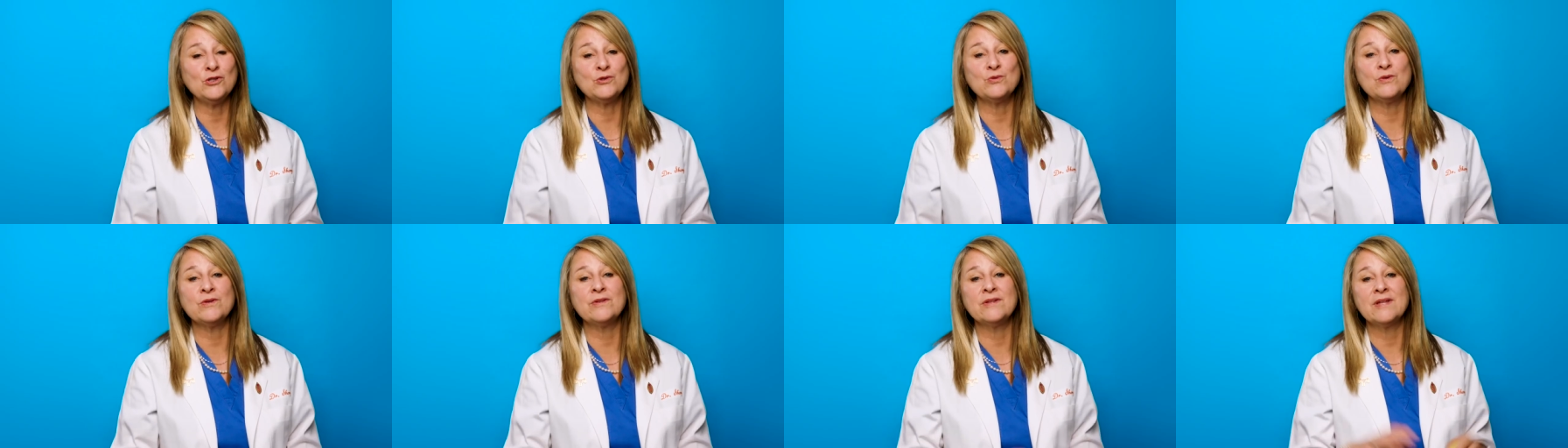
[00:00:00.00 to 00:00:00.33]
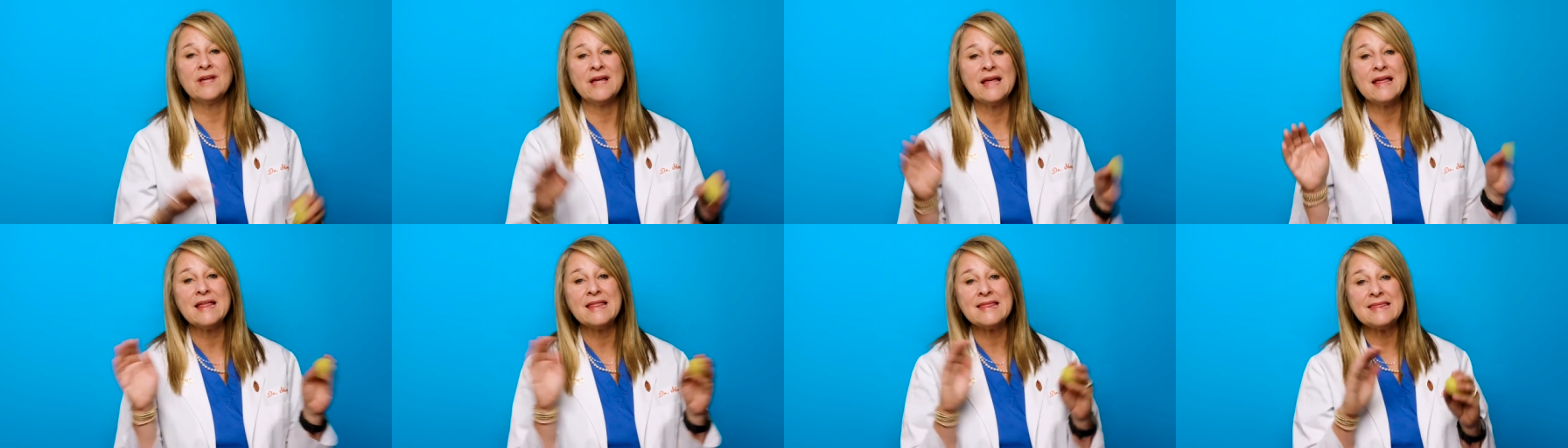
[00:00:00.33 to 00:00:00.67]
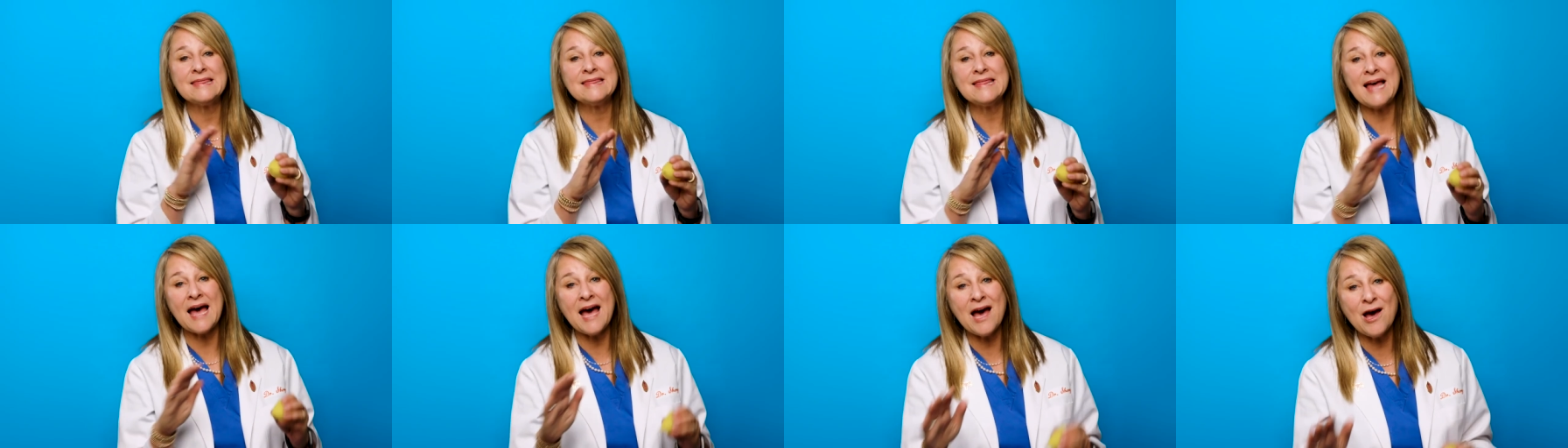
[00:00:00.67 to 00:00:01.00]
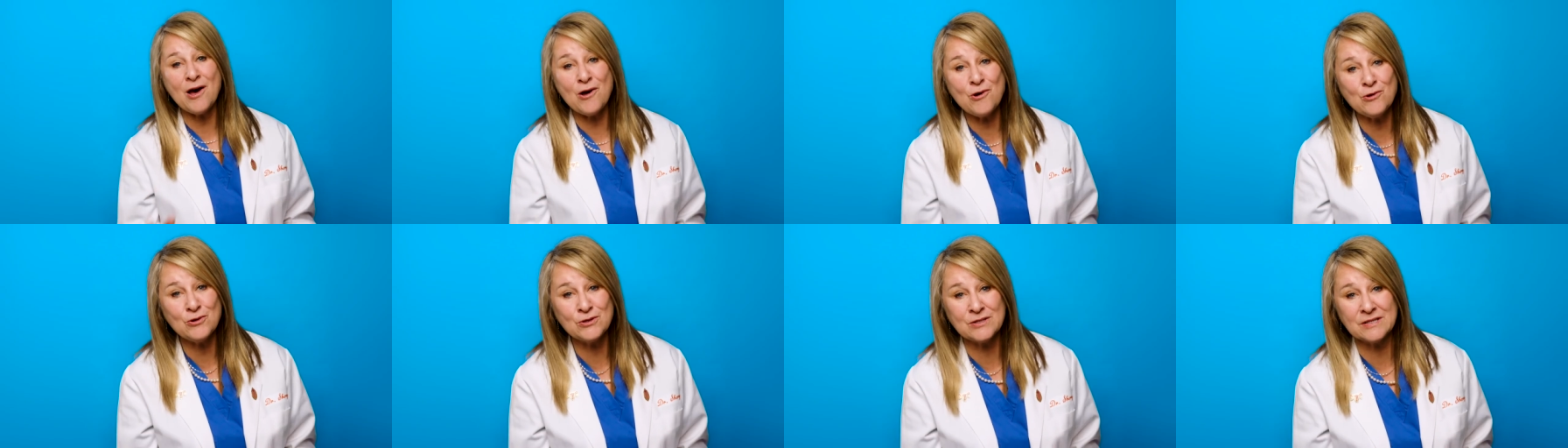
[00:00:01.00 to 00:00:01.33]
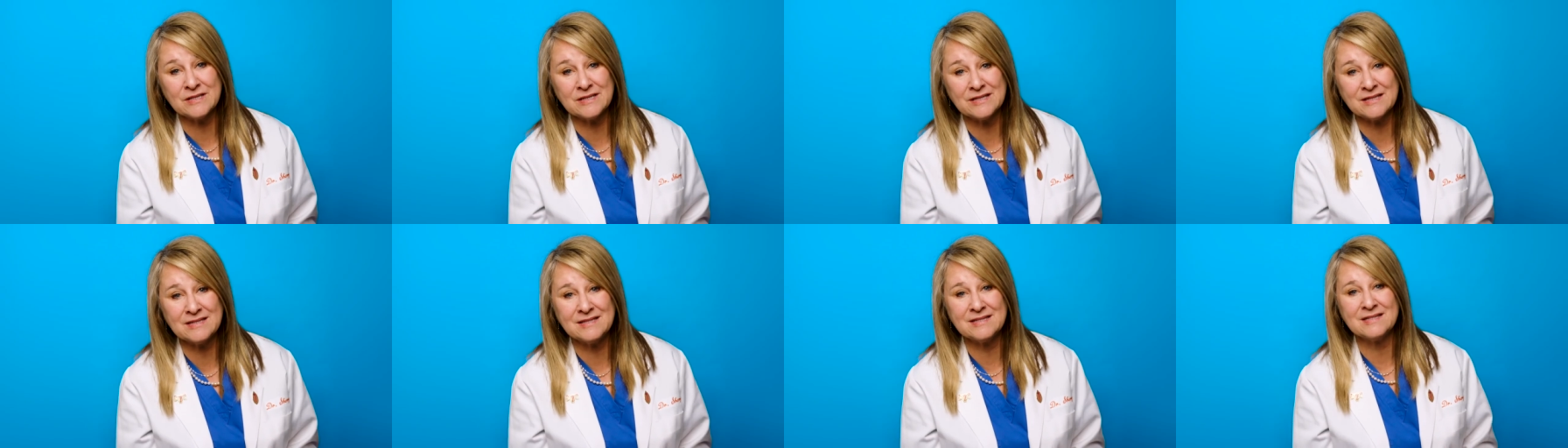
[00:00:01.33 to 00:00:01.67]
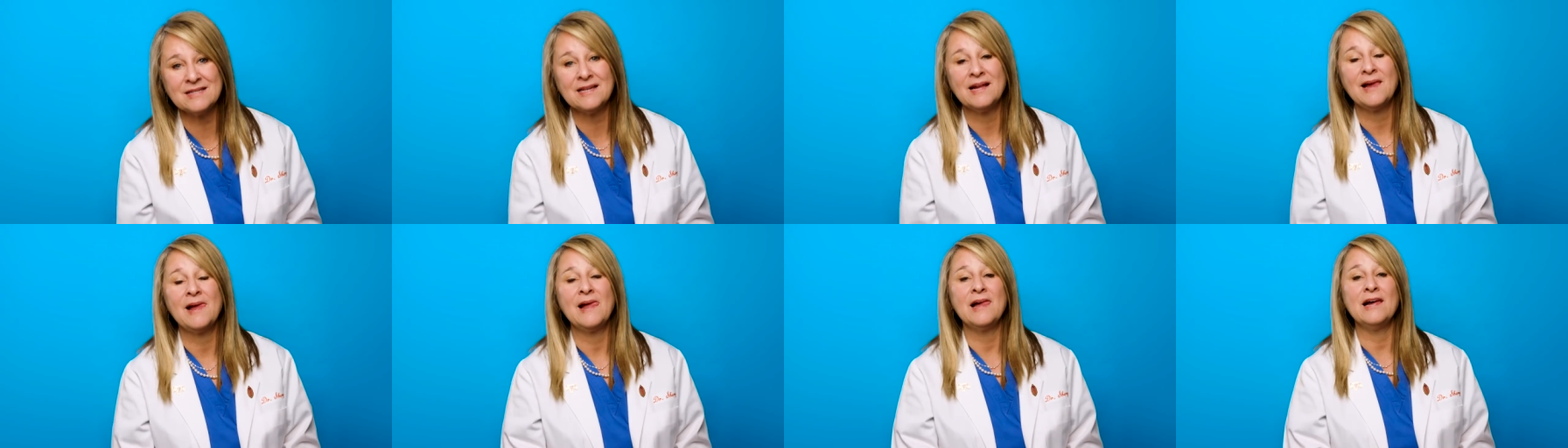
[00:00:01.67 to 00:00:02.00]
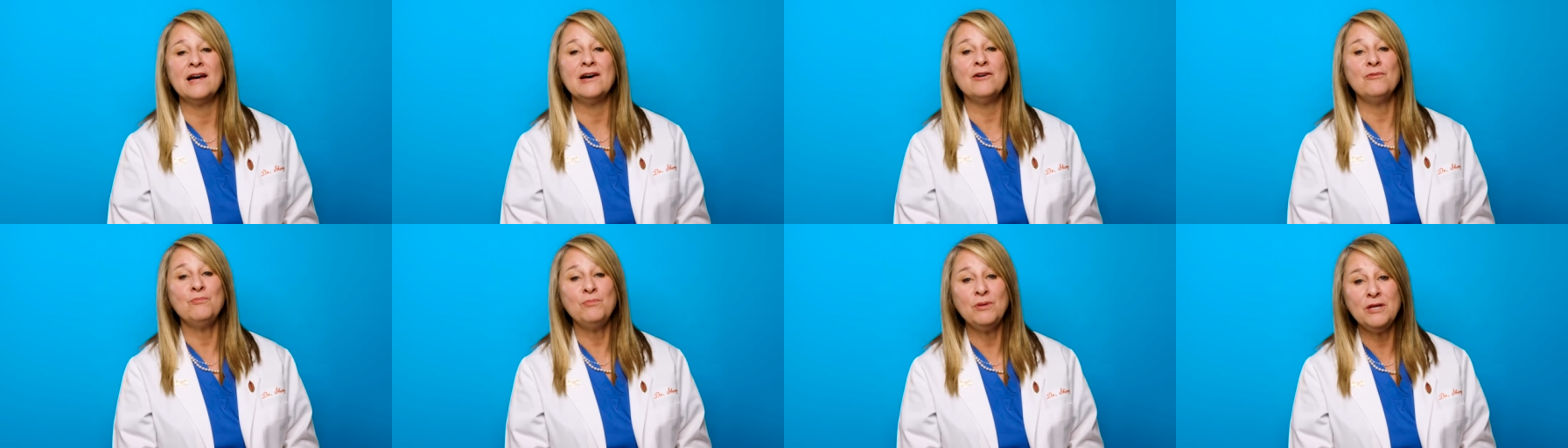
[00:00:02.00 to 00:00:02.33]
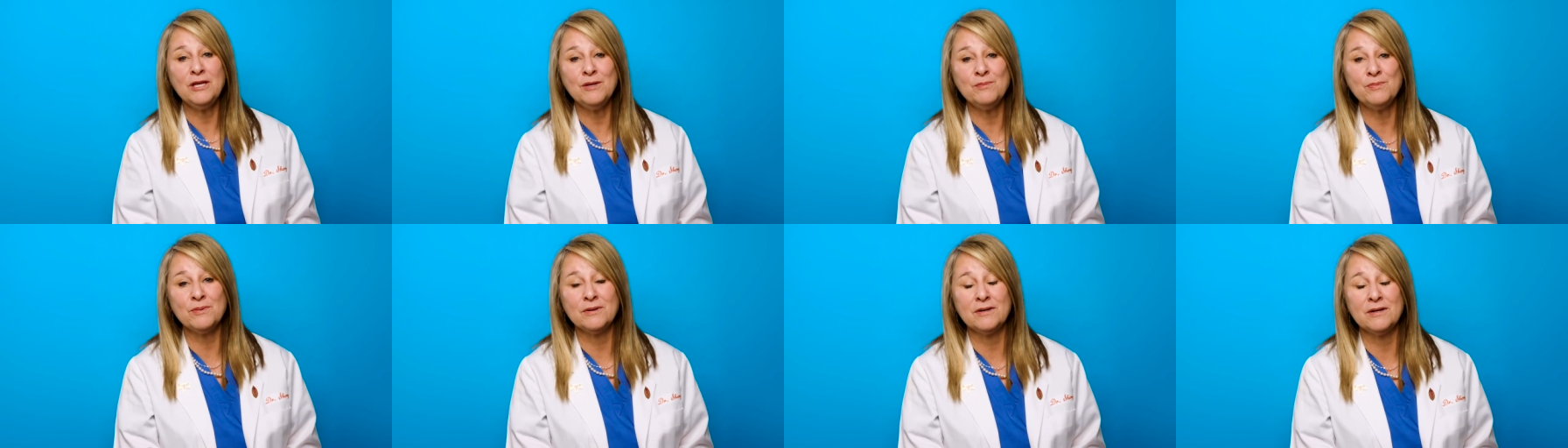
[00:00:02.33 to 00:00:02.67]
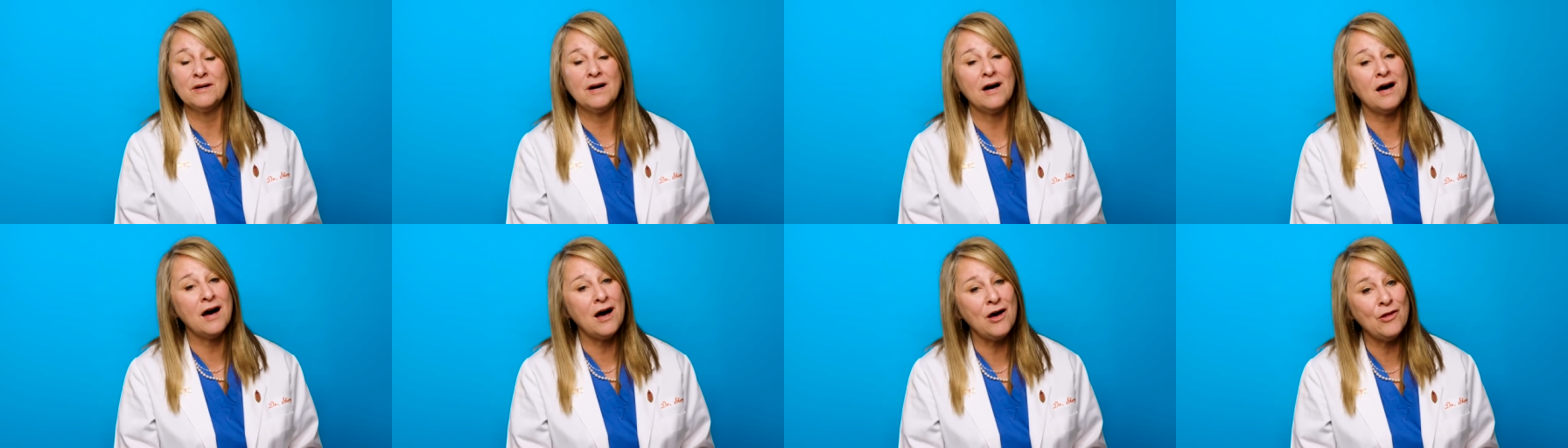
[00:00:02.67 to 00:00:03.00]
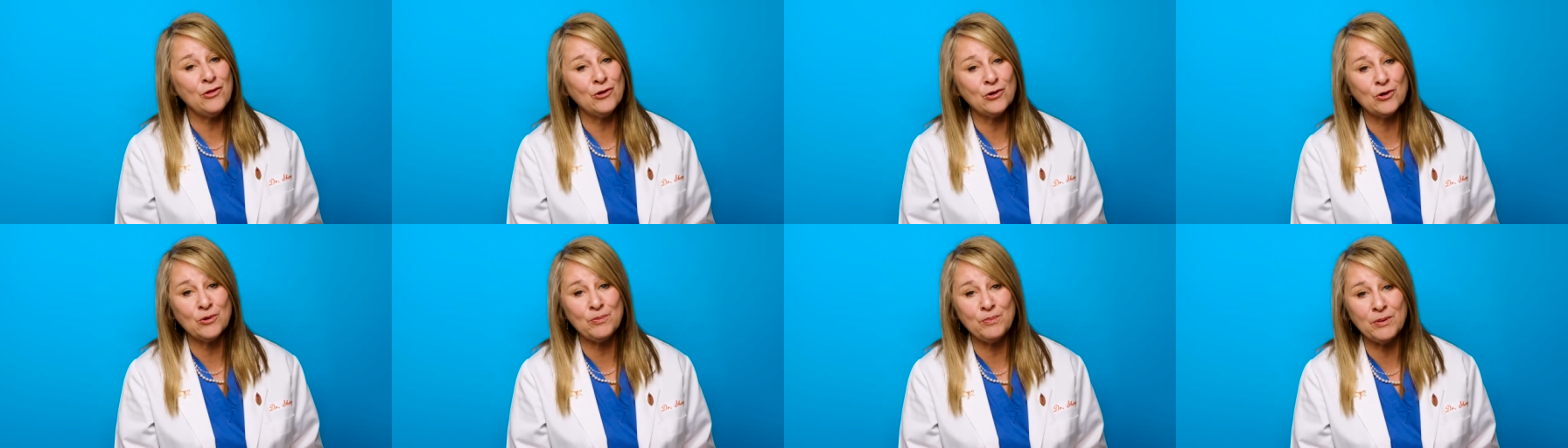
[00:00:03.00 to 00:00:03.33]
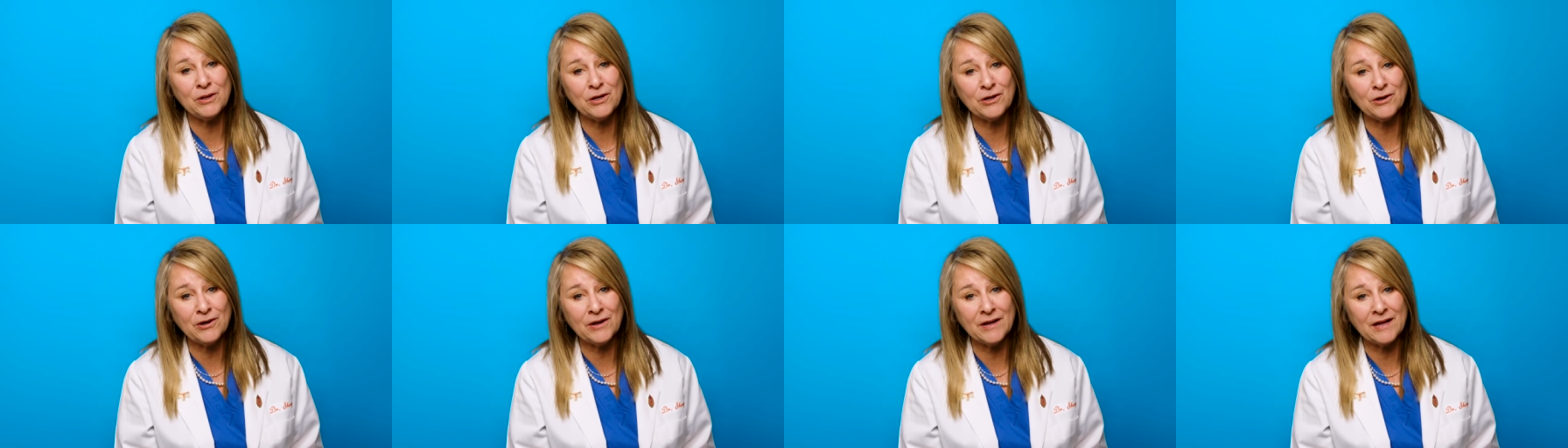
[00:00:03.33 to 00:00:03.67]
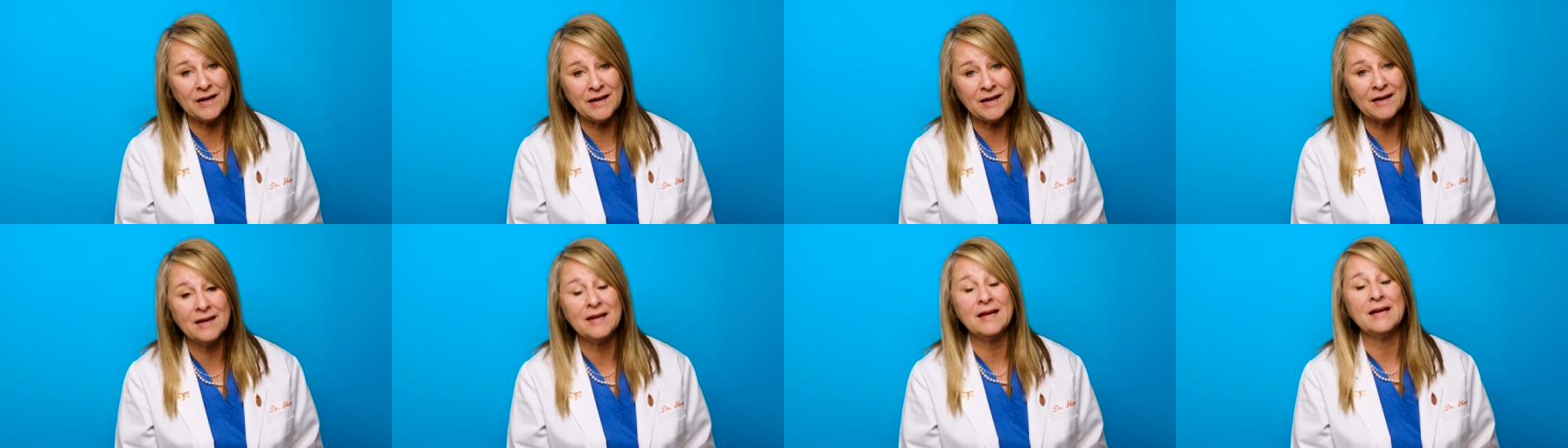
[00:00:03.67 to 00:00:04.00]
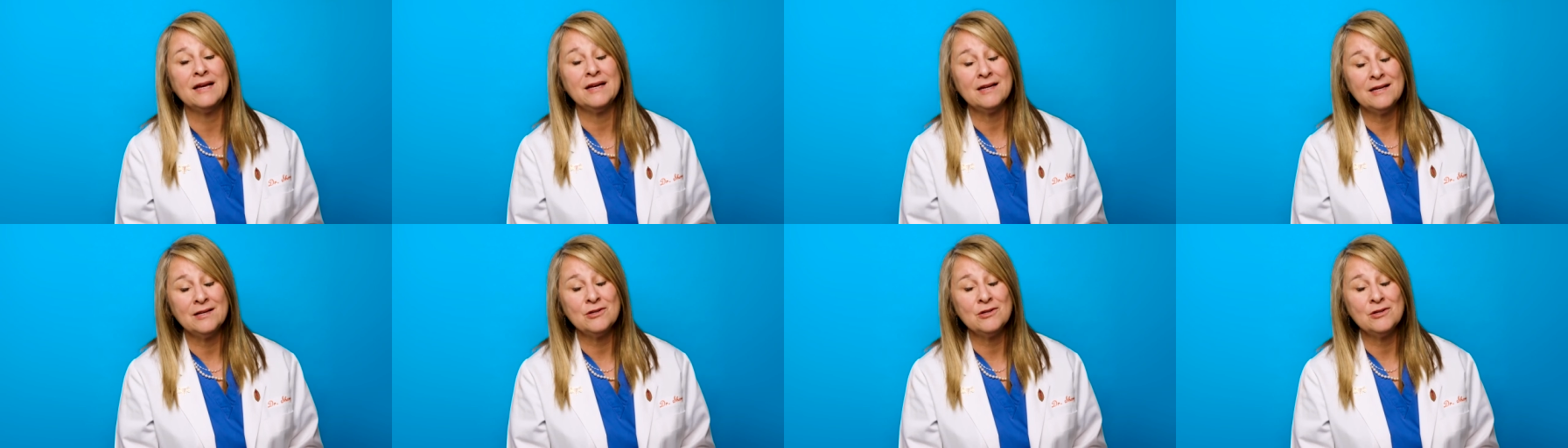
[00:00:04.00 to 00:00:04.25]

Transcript: worked with thousands of people on their period.